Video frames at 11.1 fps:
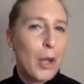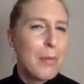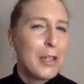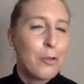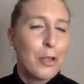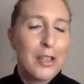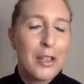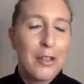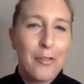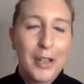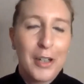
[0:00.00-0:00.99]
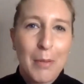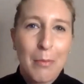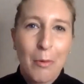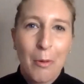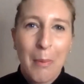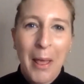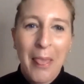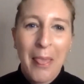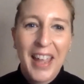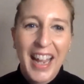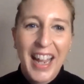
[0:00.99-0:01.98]
I'm interested to find out more about
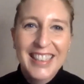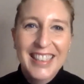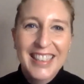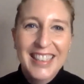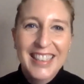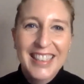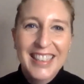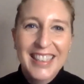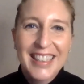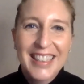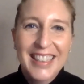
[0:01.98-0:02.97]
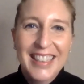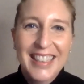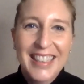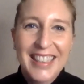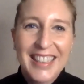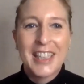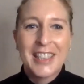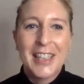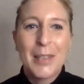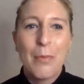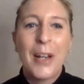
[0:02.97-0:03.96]
that. So thank you, Adam, for joining us
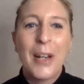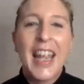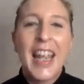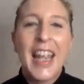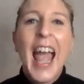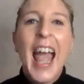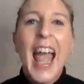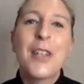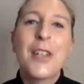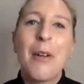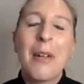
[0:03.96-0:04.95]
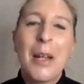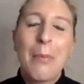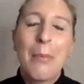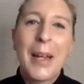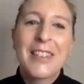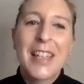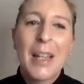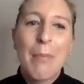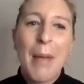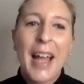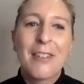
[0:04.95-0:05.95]
this morning. No problem. Also, I'm going to
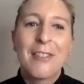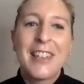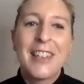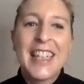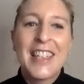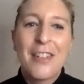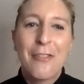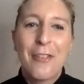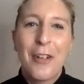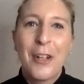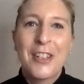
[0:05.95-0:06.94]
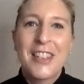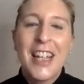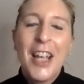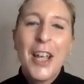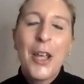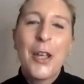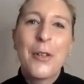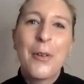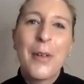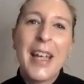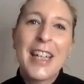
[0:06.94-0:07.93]
bring onto the panel Lisa Foote,
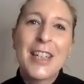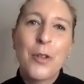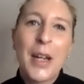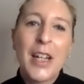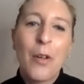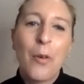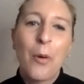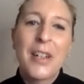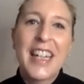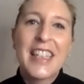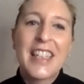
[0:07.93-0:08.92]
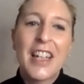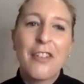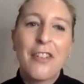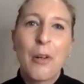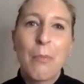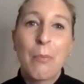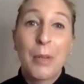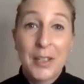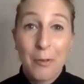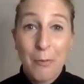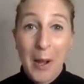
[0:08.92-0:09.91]
who is training coordinator from
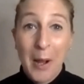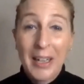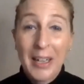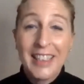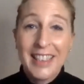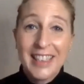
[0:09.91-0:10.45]
Bristol Mind.